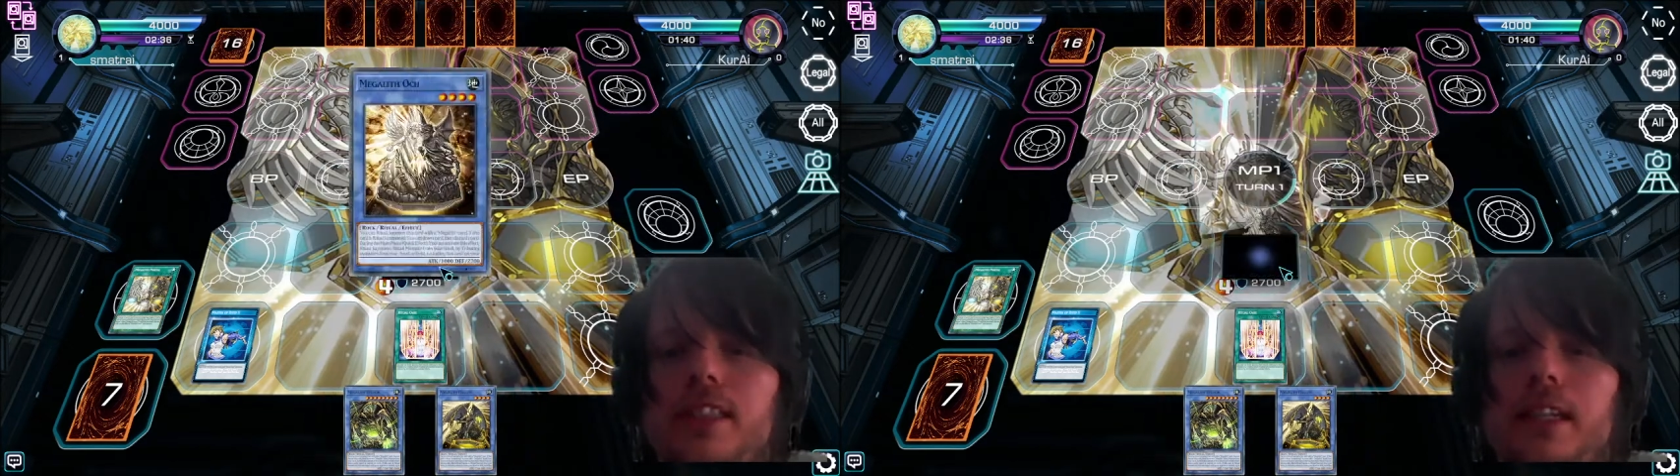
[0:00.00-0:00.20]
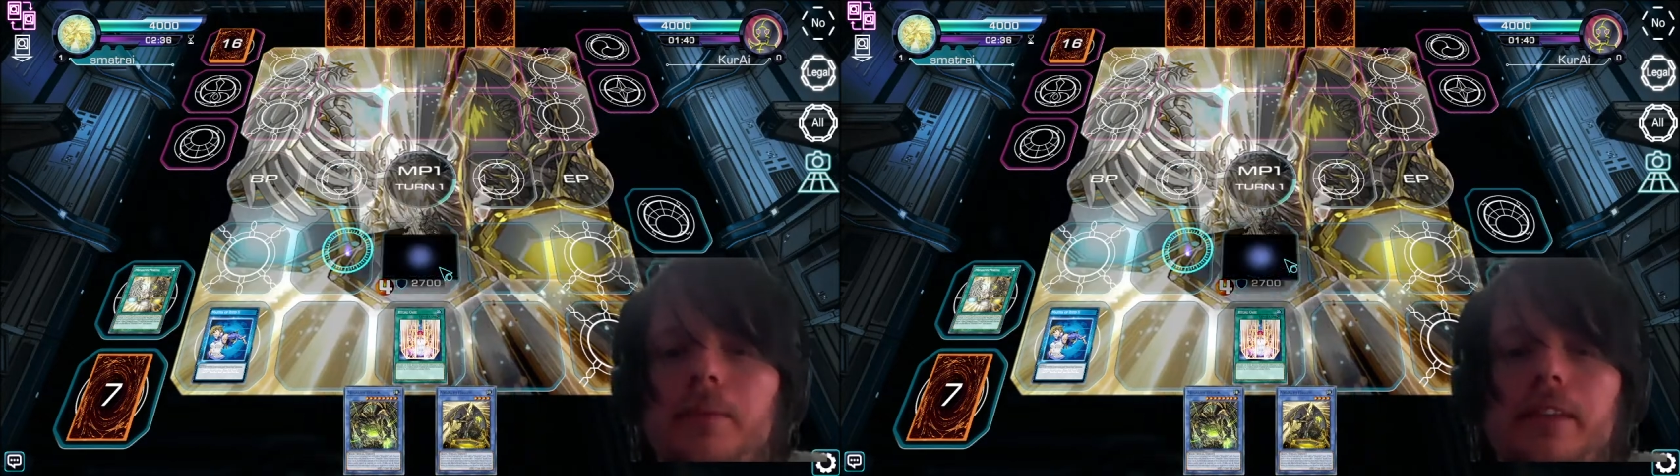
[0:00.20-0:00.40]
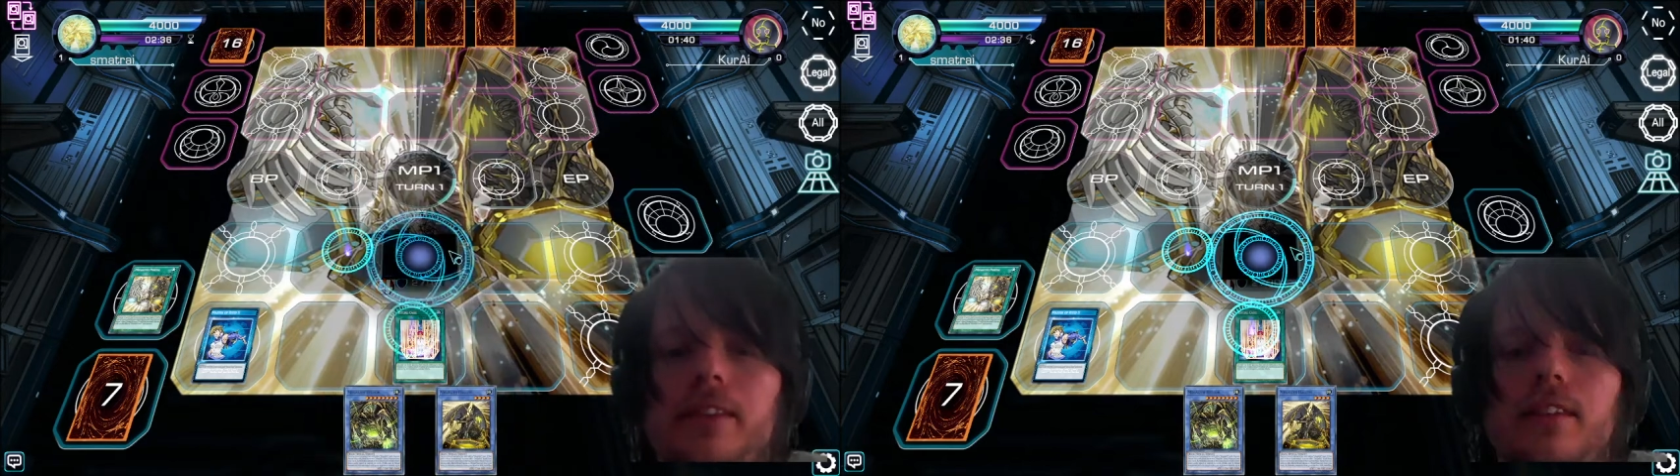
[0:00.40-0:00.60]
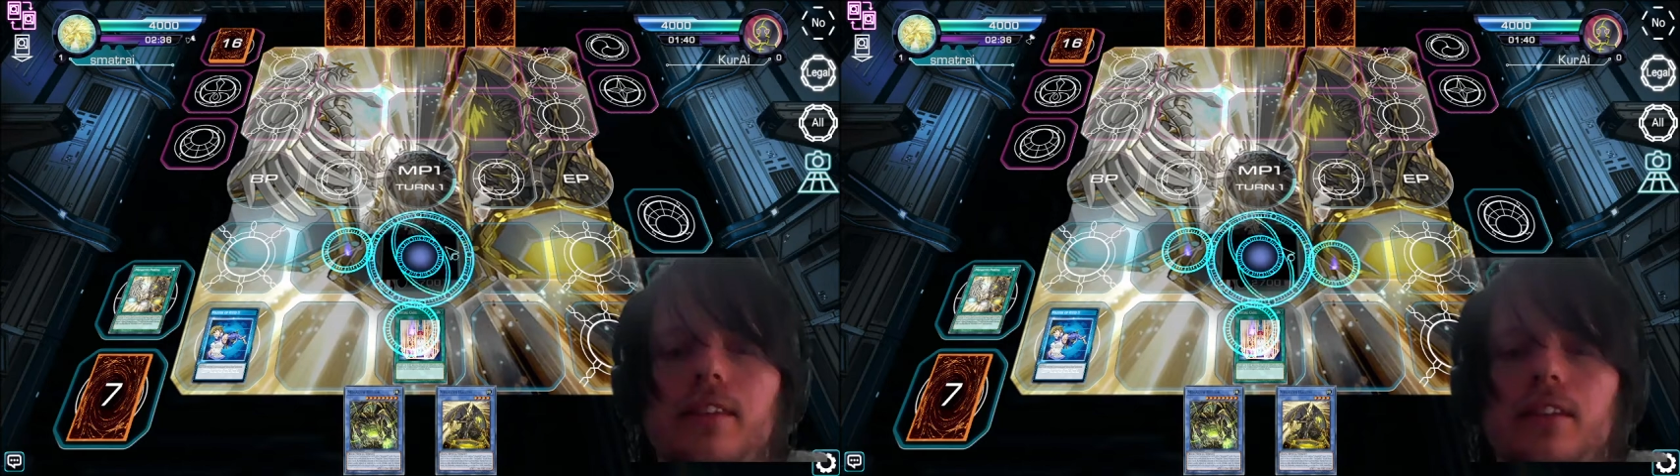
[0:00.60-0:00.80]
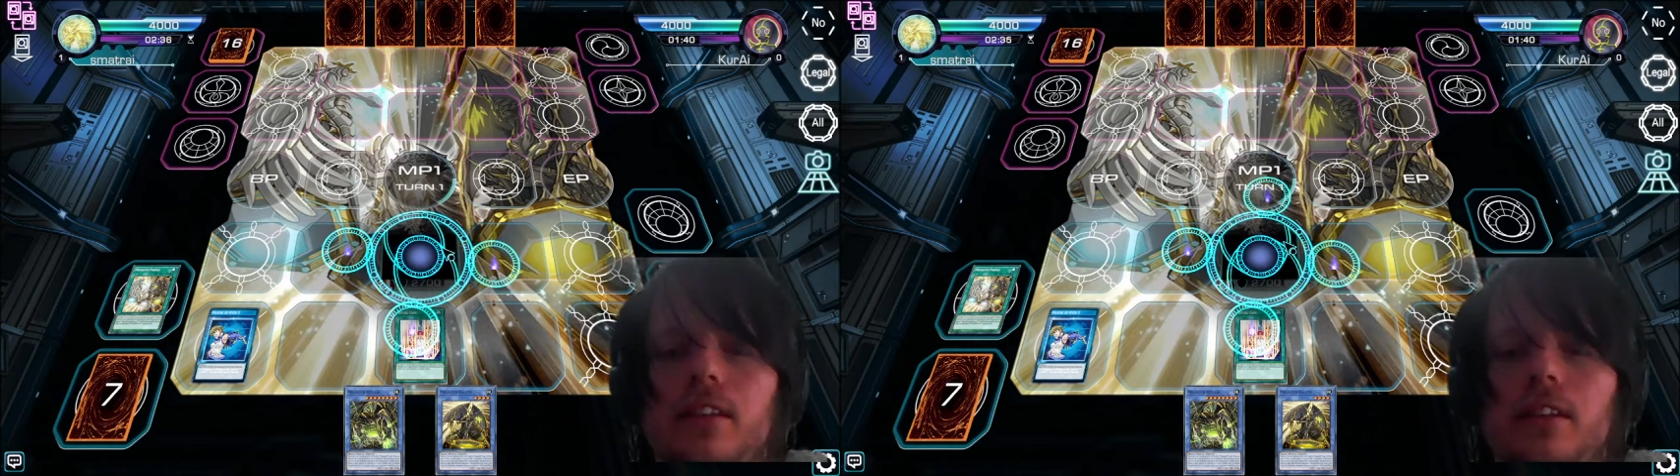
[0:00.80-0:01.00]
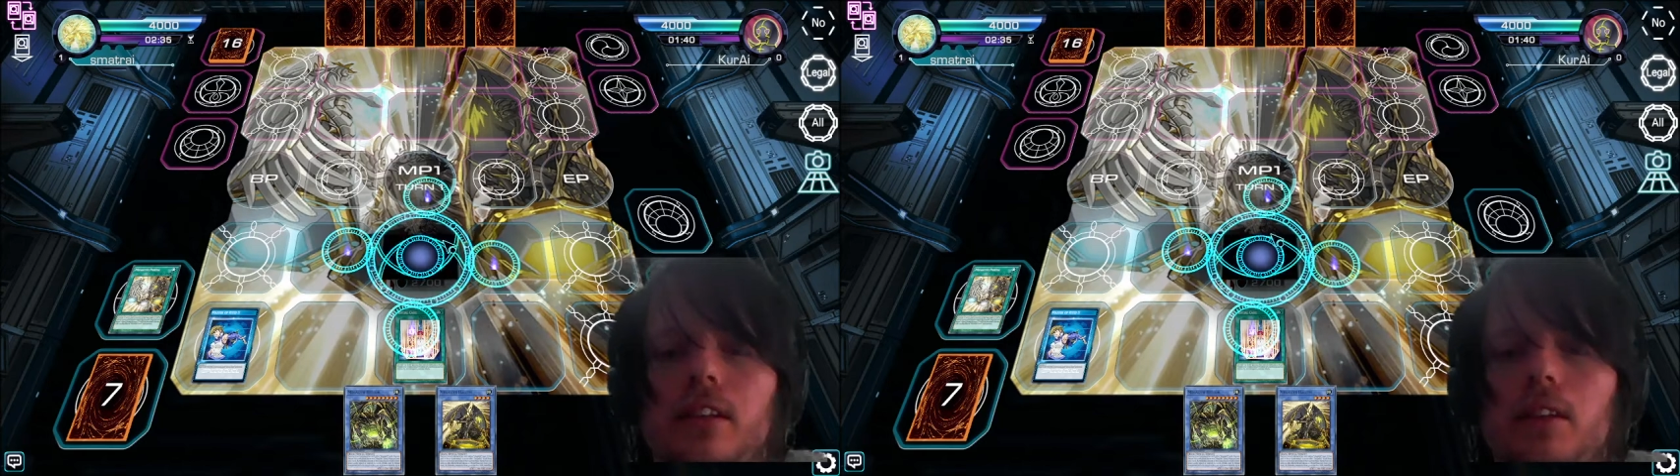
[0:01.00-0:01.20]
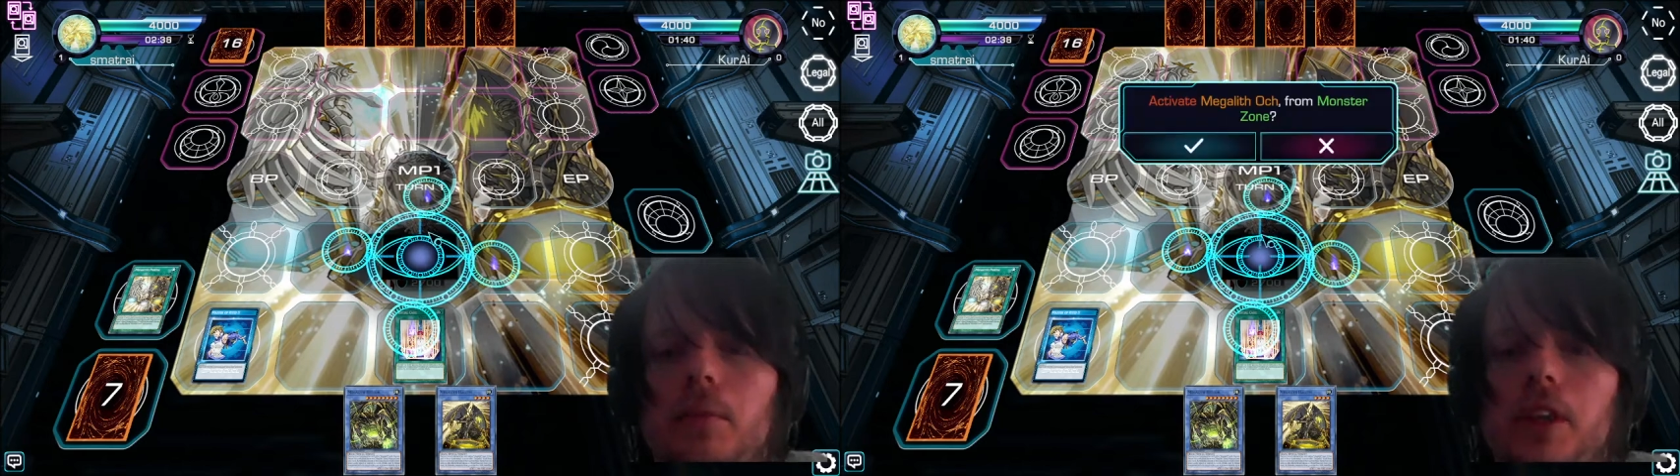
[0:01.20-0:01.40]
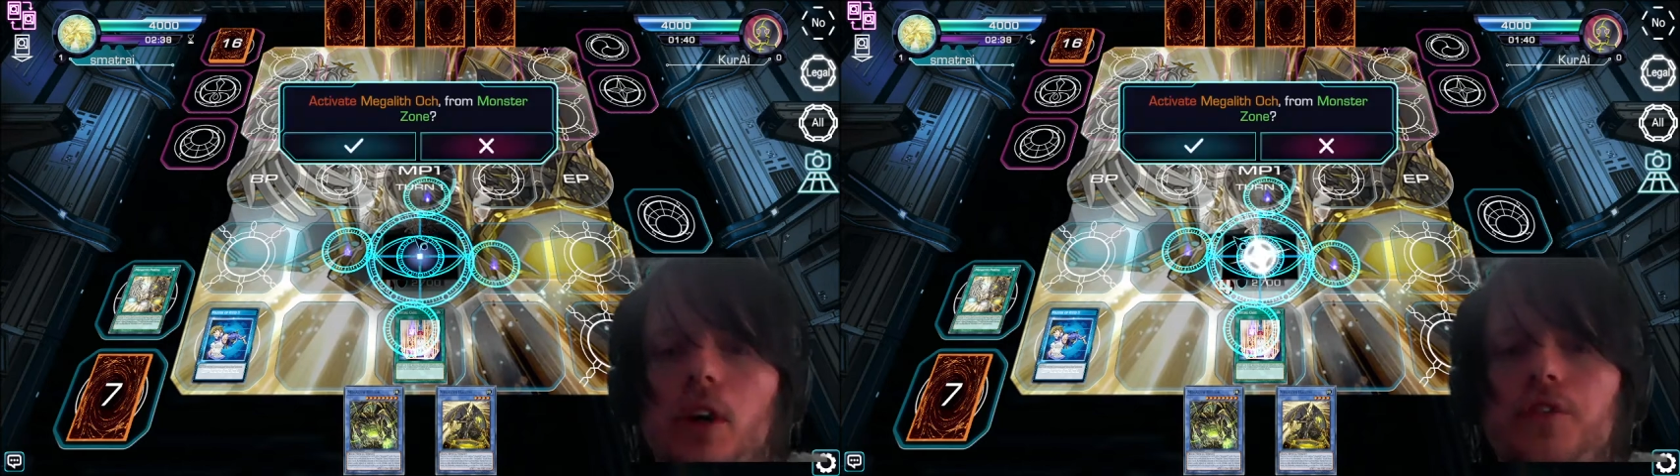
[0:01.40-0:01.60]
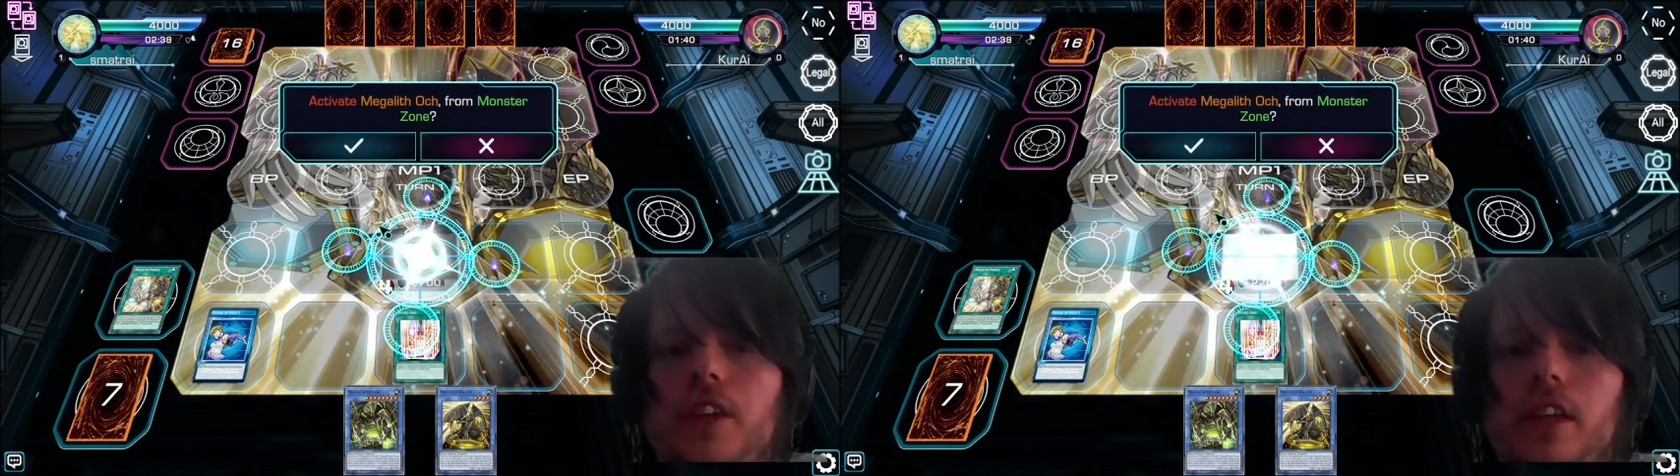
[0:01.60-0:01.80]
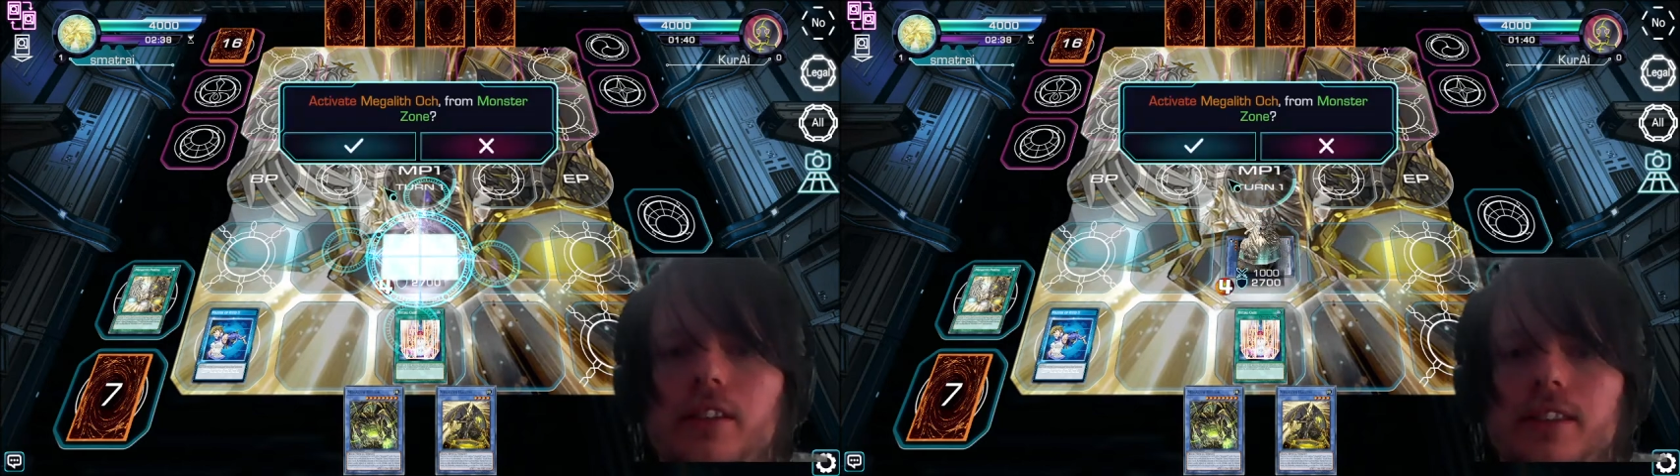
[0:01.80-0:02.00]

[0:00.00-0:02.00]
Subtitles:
summoned with Ophiel.